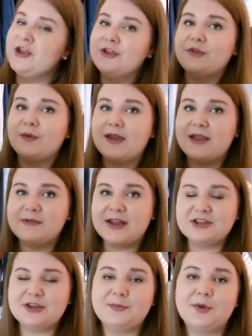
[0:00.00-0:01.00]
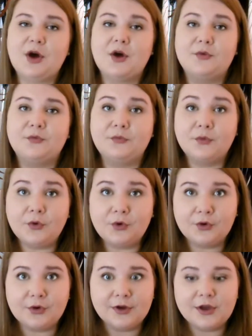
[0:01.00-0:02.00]
So I've actually bought
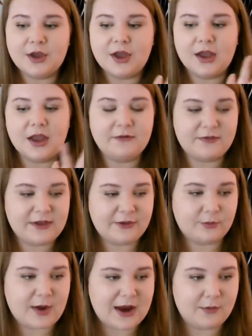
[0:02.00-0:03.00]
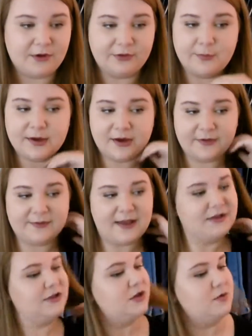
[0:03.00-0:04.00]
4 of these white ones because
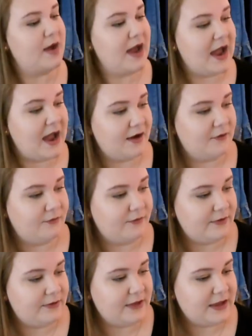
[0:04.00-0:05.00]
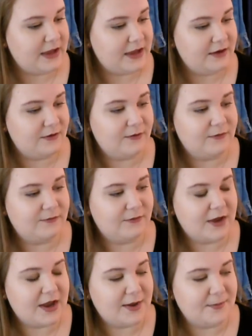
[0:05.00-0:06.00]
I do have the
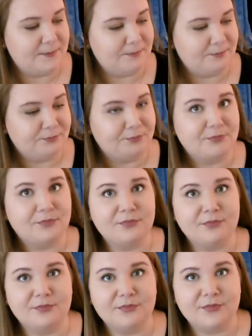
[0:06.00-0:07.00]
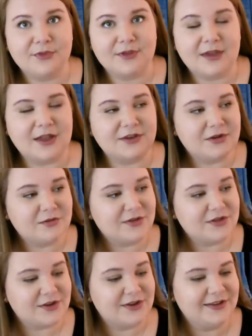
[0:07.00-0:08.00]
I don't know what
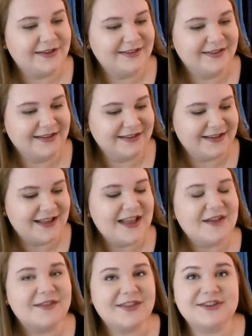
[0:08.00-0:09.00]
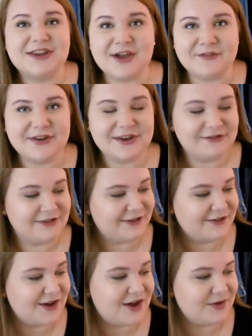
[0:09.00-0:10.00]
the what the shelving unit's
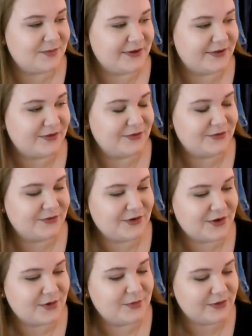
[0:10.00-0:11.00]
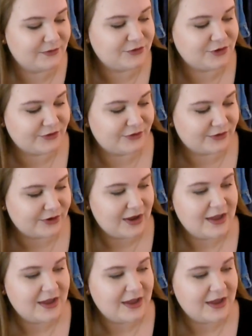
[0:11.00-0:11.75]
called, but it's a 4 with just